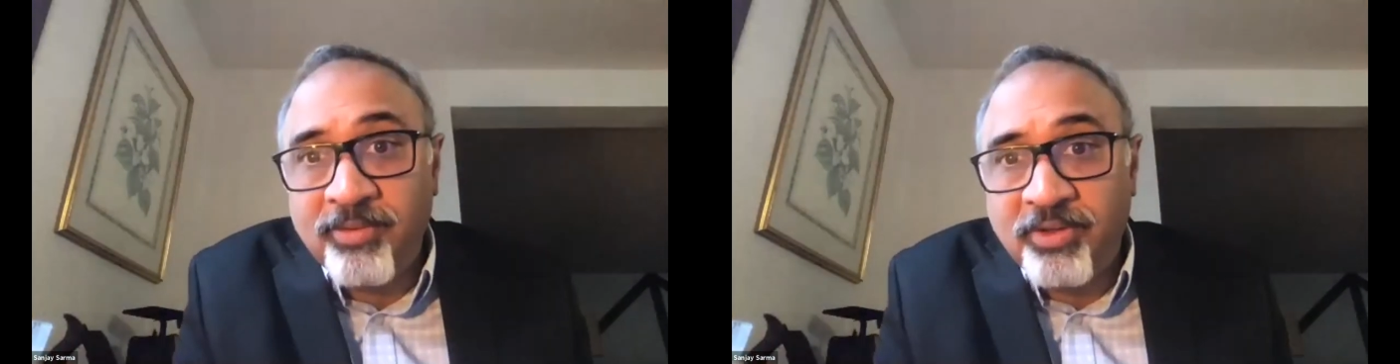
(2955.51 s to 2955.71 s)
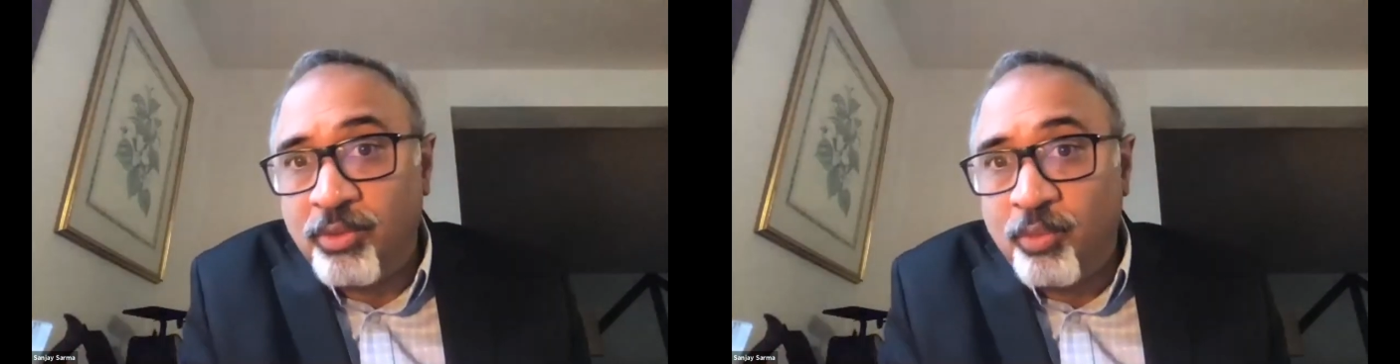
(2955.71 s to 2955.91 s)

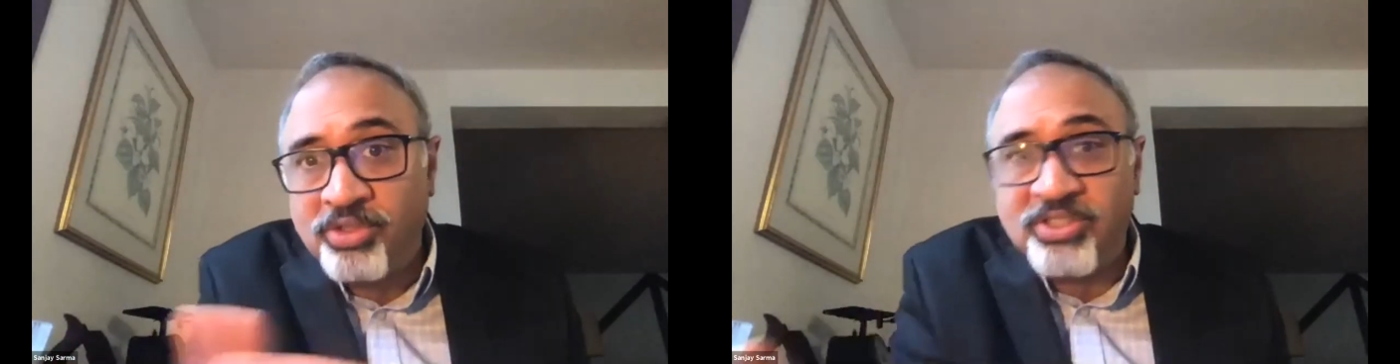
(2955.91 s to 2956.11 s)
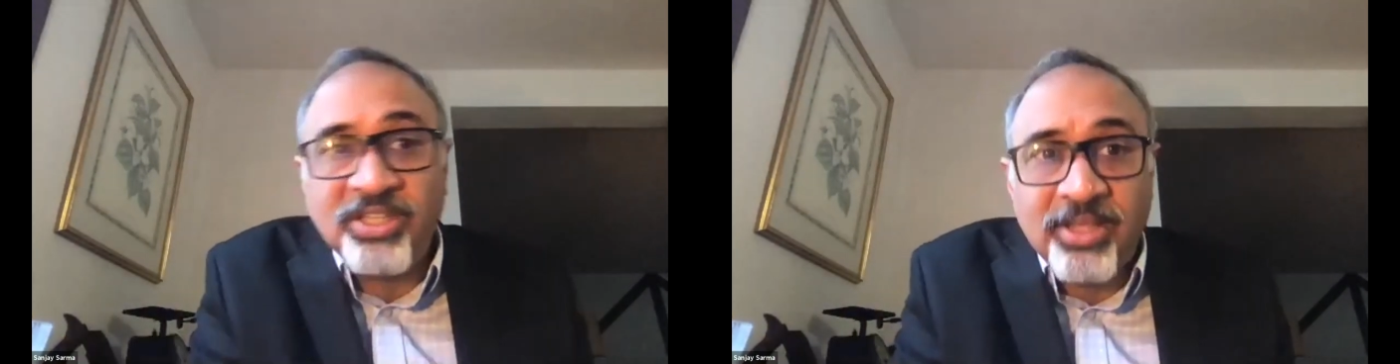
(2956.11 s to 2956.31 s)
and you won't
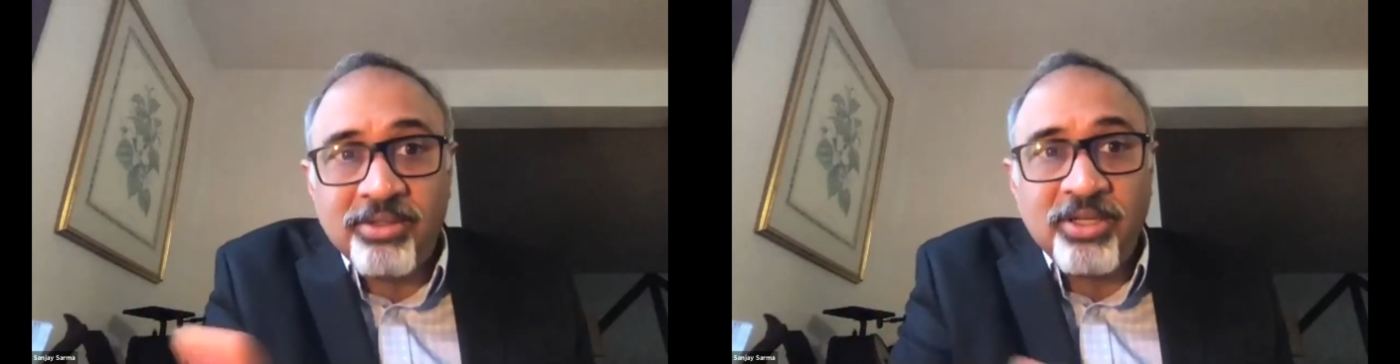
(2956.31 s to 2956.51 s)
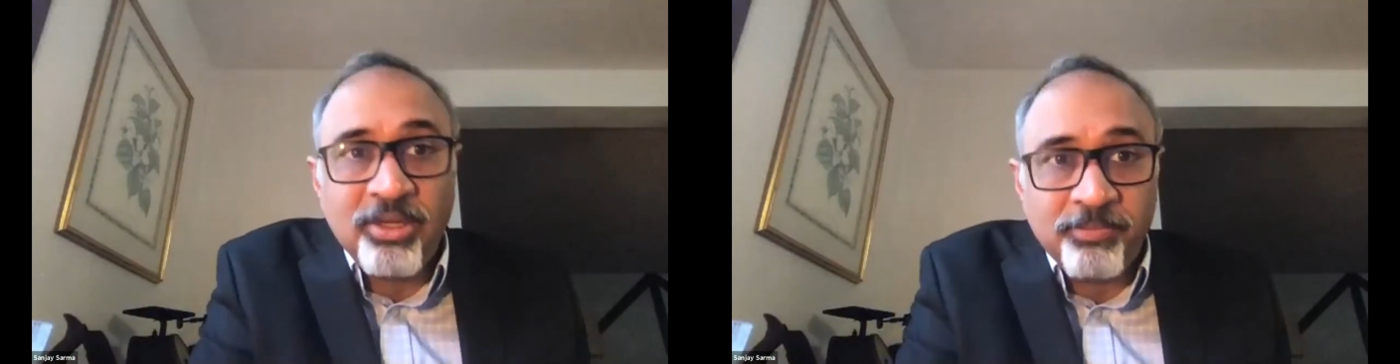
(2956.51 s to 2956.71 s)
see that
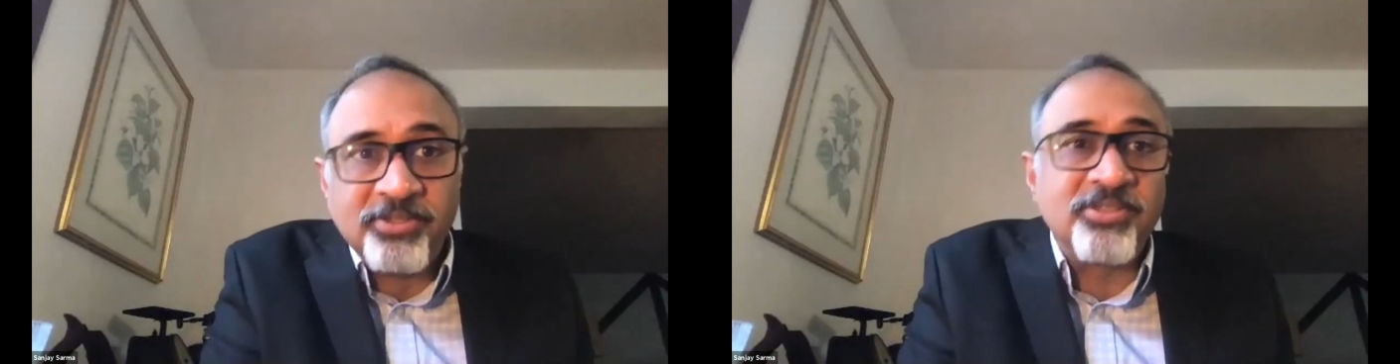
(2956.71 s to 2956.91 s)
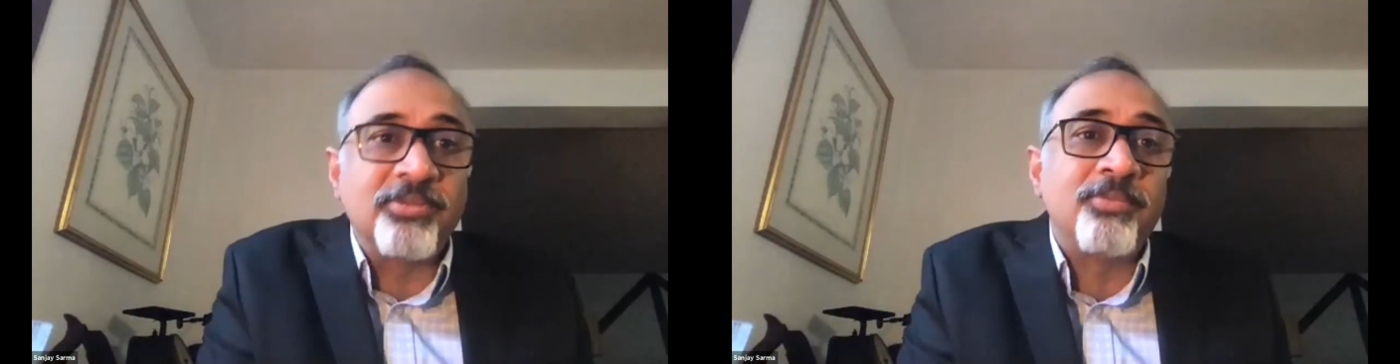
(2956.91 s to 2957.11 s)
in
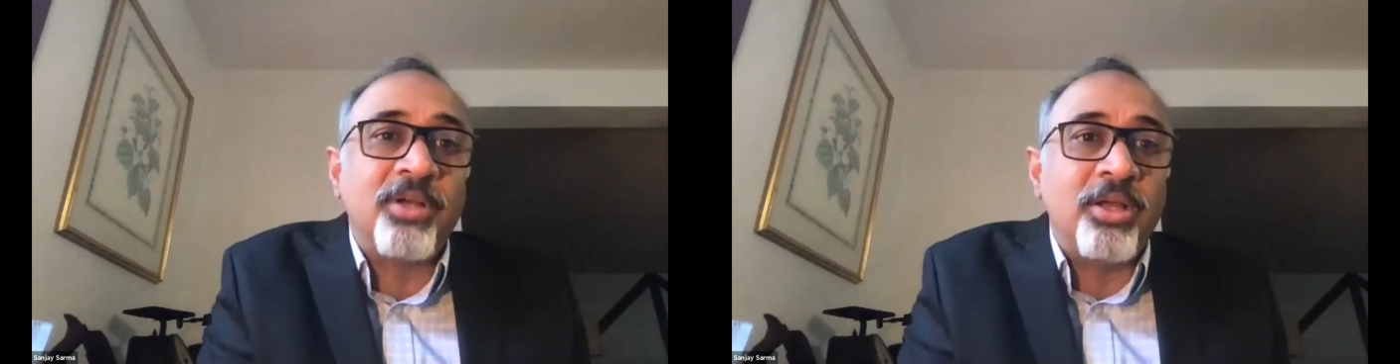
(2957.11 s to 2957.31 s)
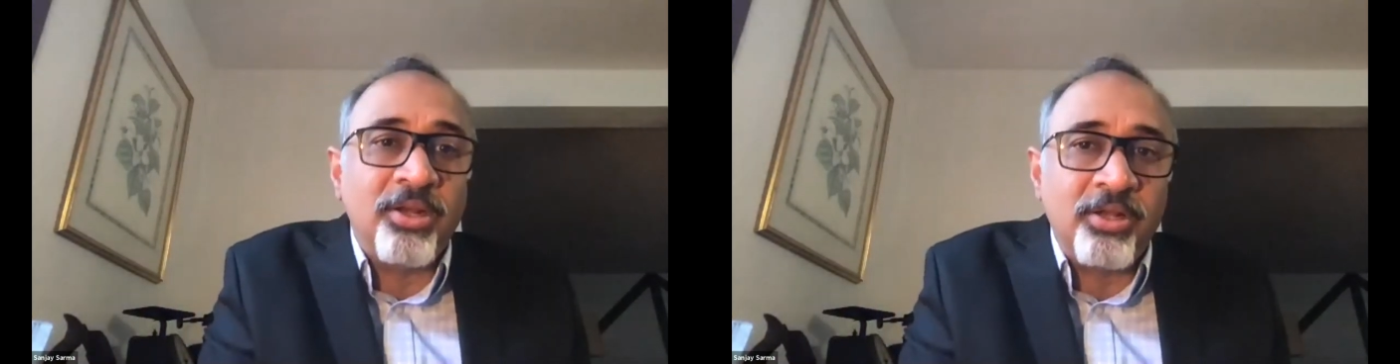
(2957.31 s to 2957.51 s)
person
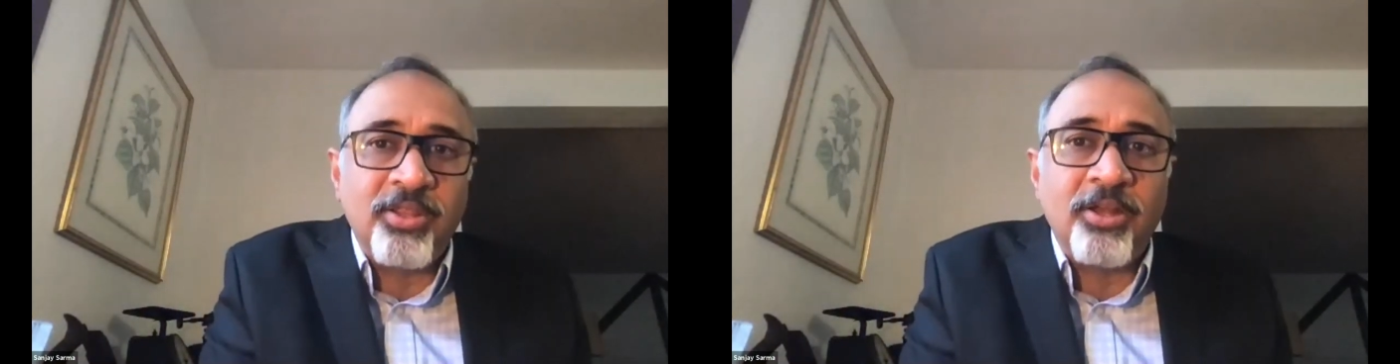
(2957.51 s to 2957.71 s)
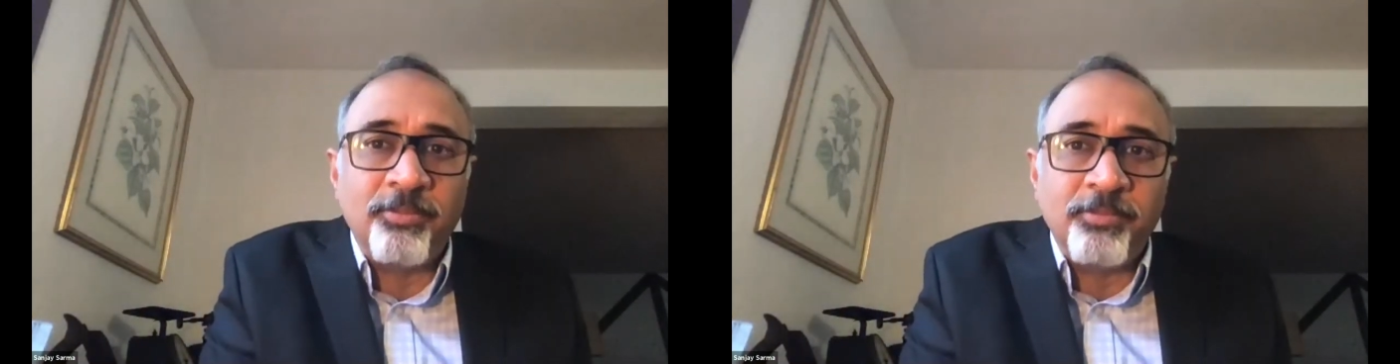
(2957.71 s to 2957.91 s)
until
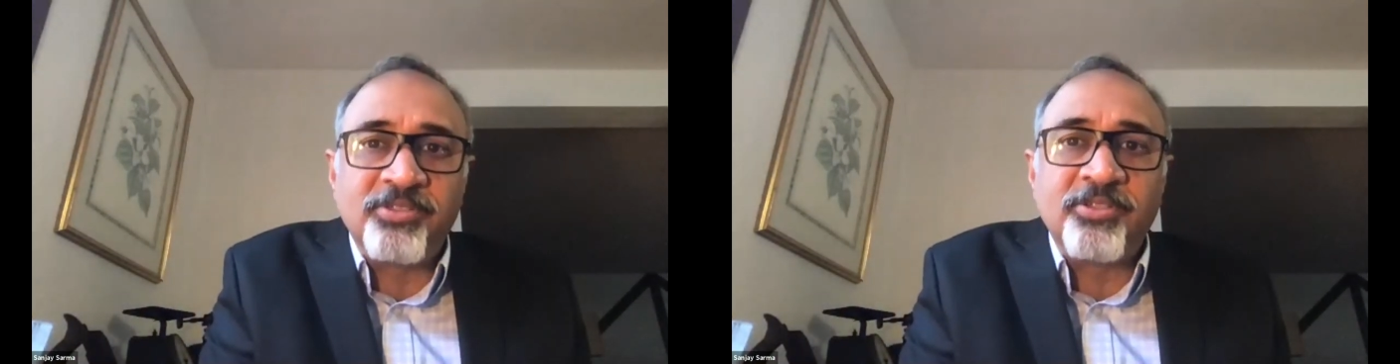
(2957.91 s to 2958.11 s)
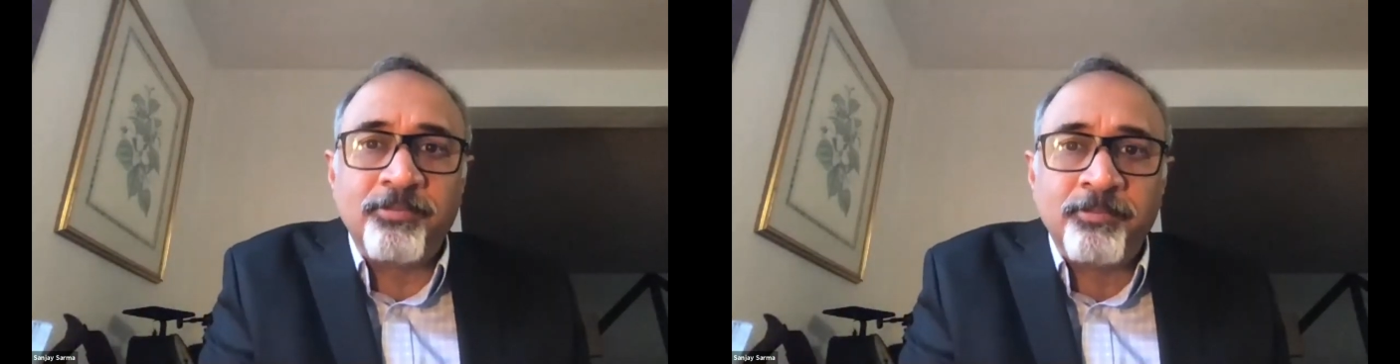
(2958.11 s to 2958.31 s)
they're in
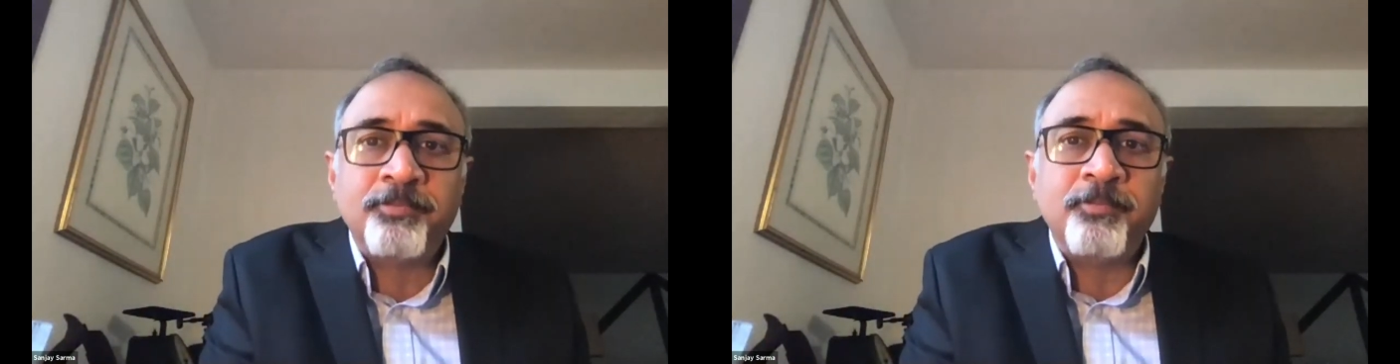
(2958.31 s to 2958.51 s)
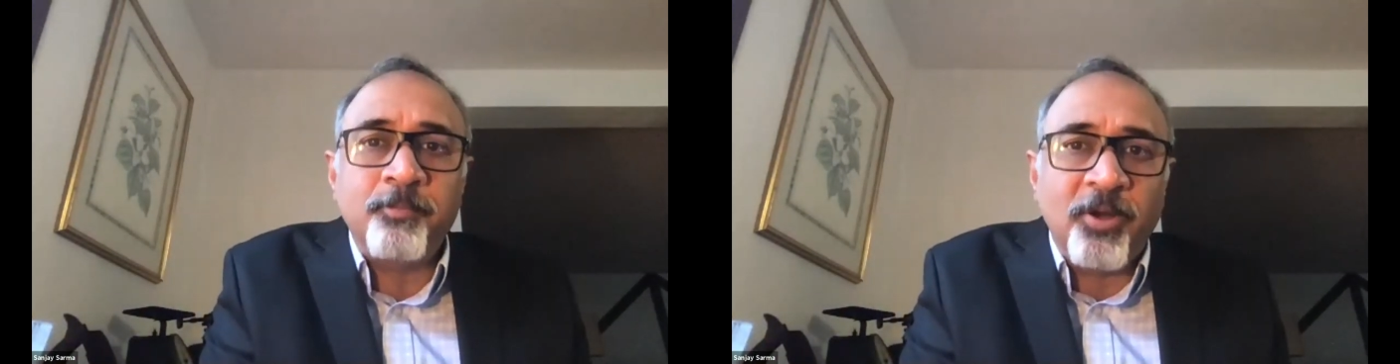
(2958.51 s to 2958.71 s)
person,
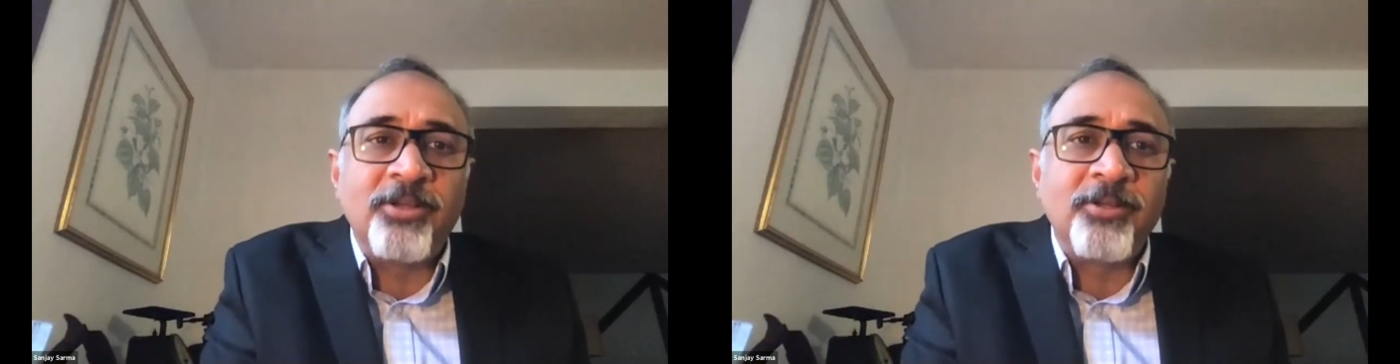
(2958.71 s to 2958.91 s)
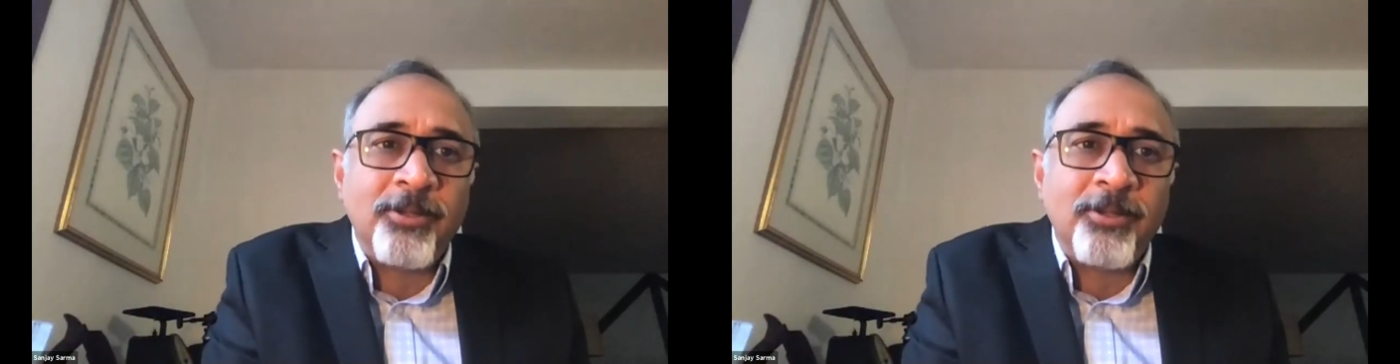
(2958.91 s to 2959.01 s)
right?